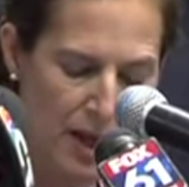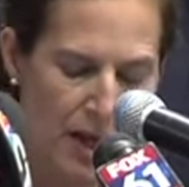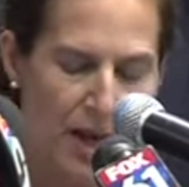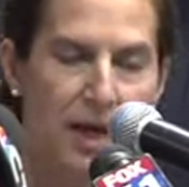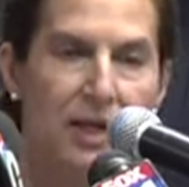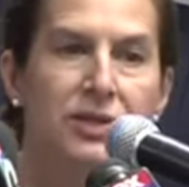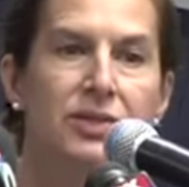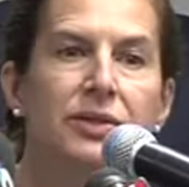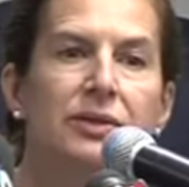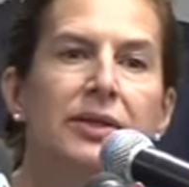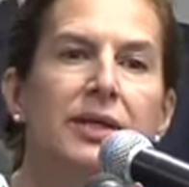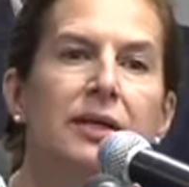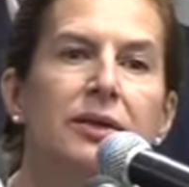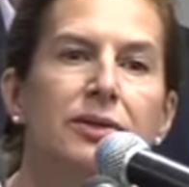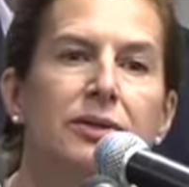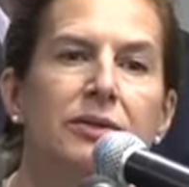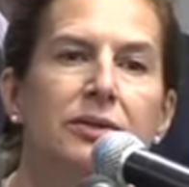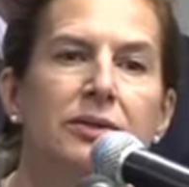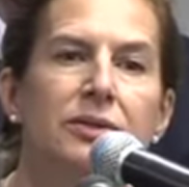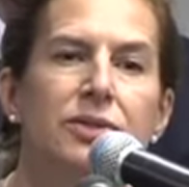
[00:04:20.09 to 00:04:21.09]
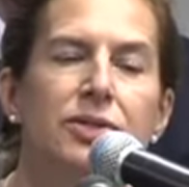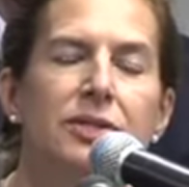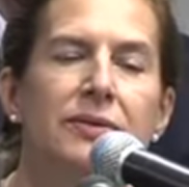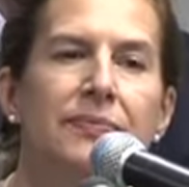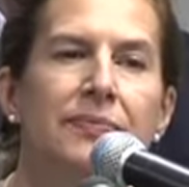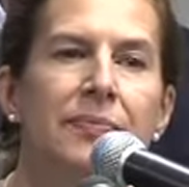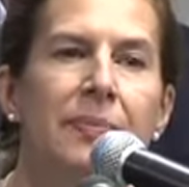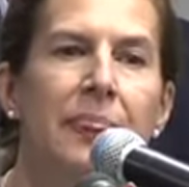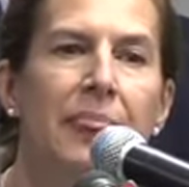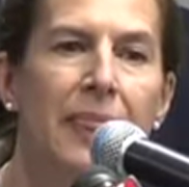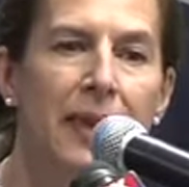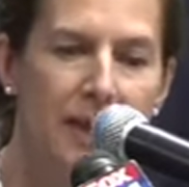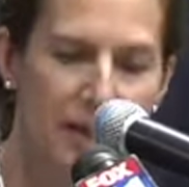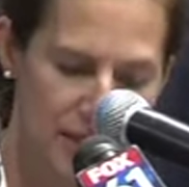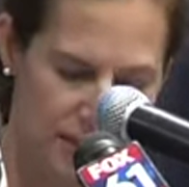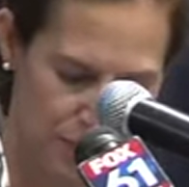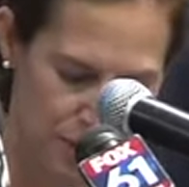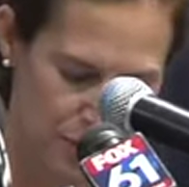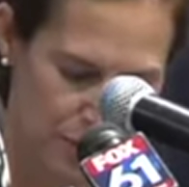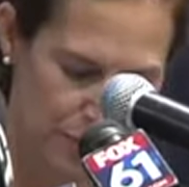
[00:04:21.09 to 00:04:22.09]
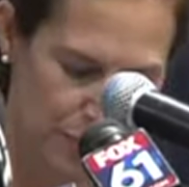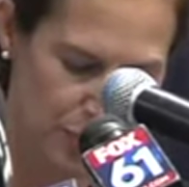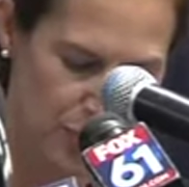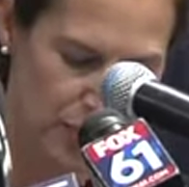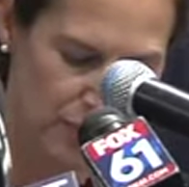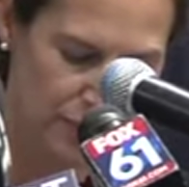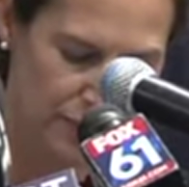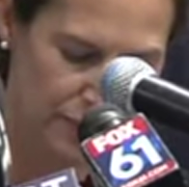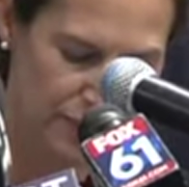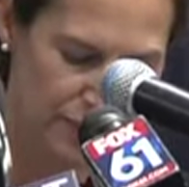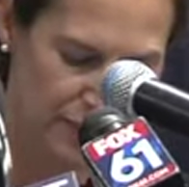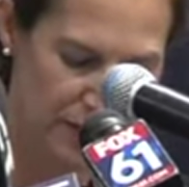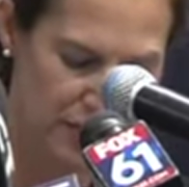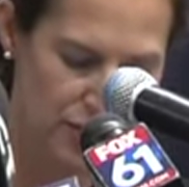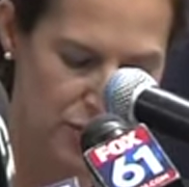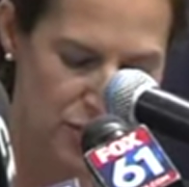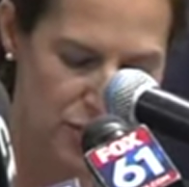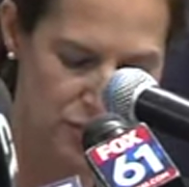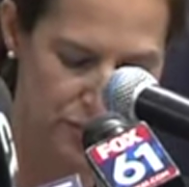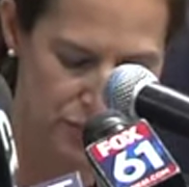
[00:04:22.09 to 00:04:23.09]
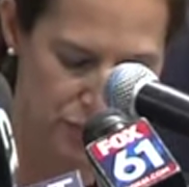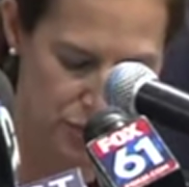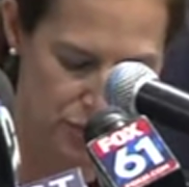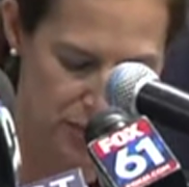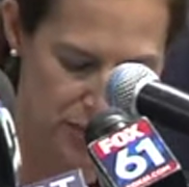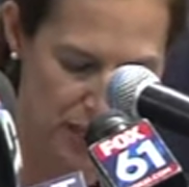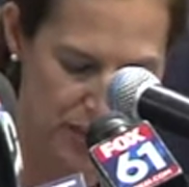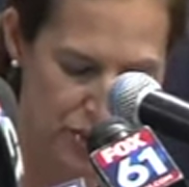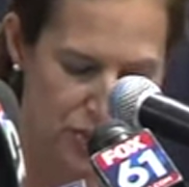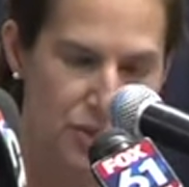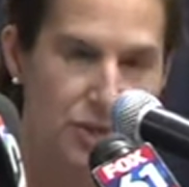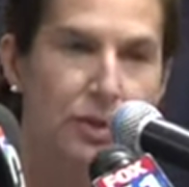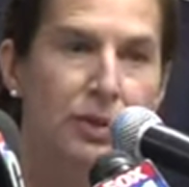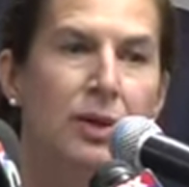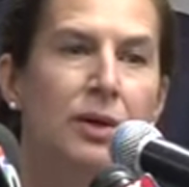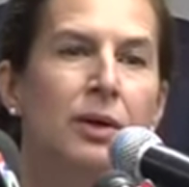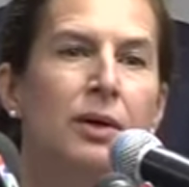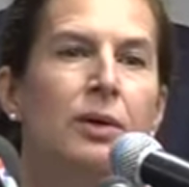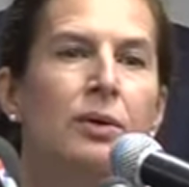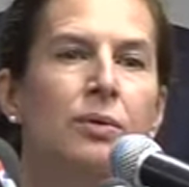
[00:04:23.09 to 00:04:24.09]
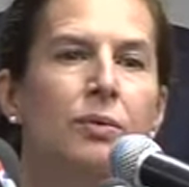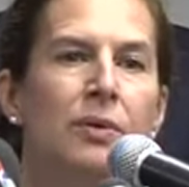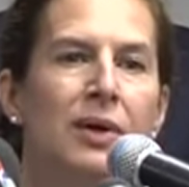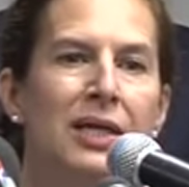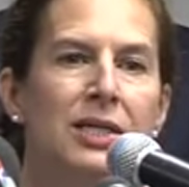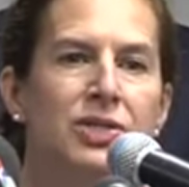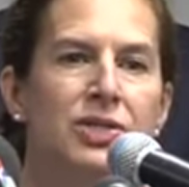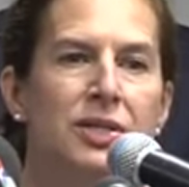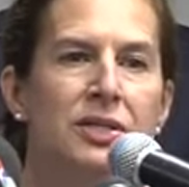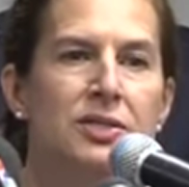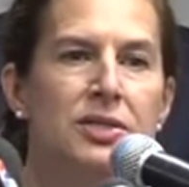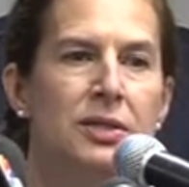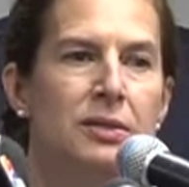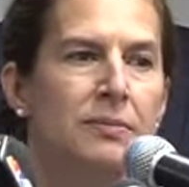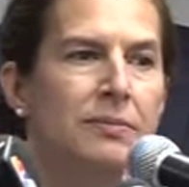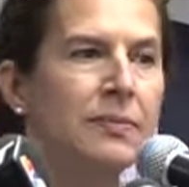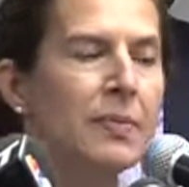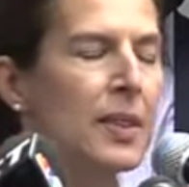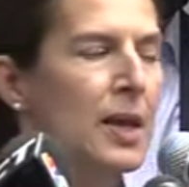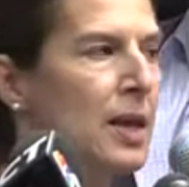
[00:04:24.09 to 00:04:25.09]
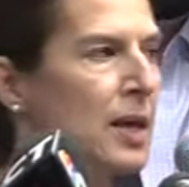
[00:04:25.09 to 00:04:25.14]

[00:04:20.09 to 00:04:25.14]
as leaders, it's important for us to address racism